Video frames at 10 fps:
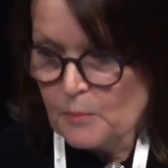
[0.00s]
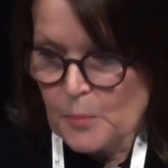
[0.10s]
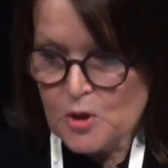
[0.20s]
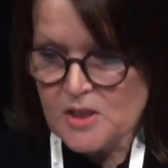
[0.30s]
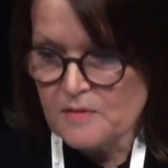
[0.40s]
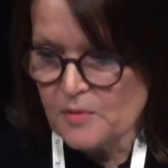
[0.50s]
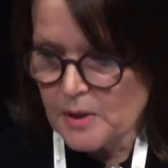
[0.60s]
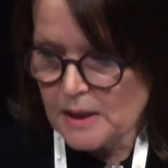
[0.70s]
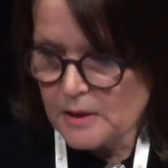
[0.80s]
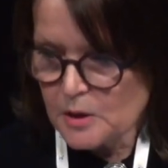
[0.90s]
Personally, from
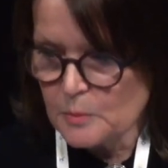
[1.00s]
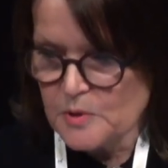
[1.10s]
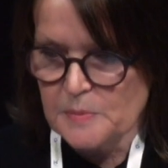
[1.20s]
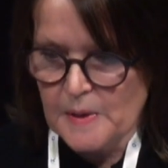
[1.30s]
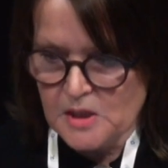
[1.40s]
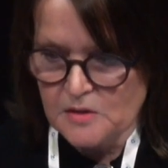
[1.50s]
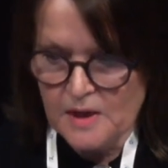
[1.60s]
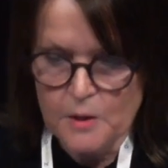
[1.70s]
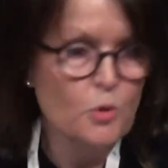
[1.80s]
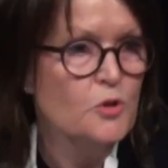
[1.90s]
a clinical perspective,
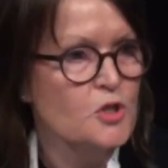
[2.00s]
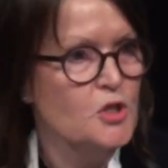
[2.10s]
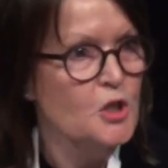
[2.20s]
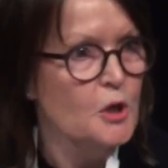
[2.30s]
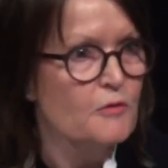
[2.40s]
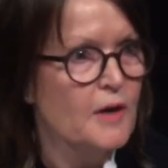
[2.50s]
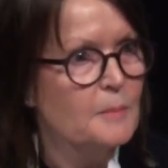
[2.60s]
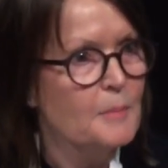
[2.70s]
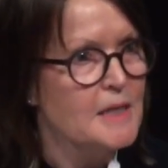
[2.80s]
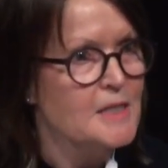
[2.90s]
I wanted to know if
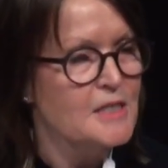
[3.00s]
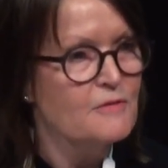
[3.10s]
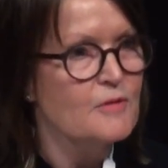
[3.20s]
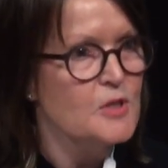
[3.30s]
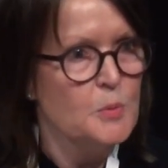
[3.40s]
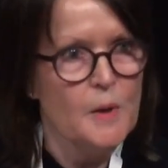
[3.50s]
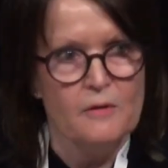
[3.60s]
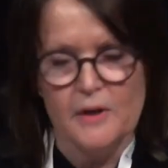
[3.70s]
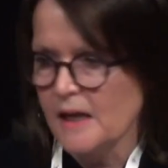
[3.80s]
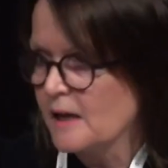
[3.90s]
I'd made a difference
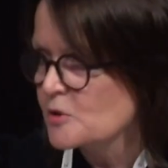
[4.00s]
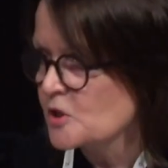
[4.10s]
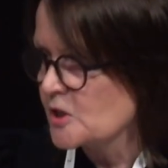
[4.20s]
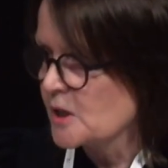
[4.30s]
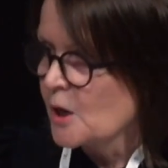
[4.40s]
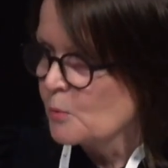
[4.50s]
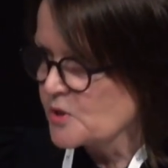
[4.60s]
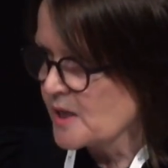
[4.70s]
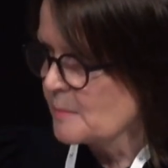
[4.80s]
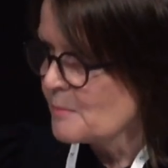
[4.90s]
where it counted.
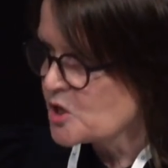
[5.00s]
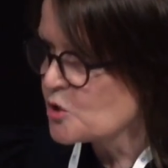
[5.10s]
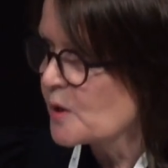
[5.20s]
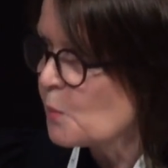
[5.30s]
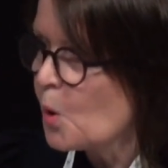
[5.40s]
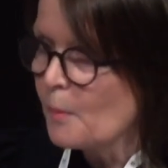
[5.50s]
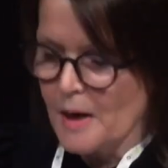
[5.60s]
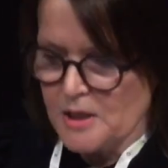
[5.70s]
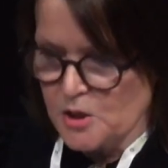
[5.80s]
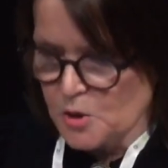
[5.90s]
Was I measuring what
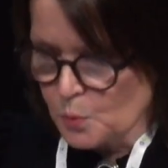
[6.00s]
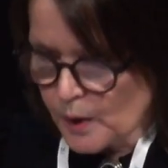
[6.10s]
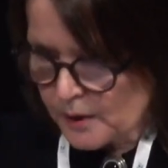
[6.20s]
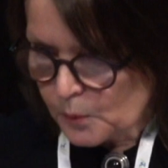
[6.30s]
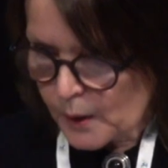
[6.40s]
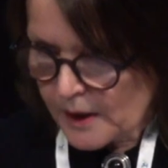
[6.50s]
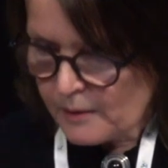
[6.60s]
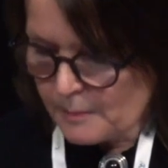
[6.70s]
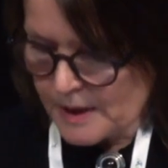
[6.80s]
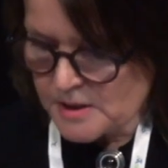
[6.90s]
mattered, when and where
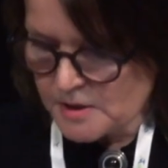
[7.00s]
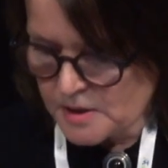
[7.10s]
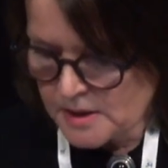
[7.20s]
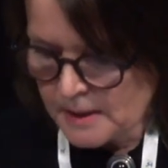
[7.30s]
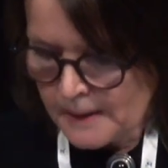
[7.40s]
it mattered?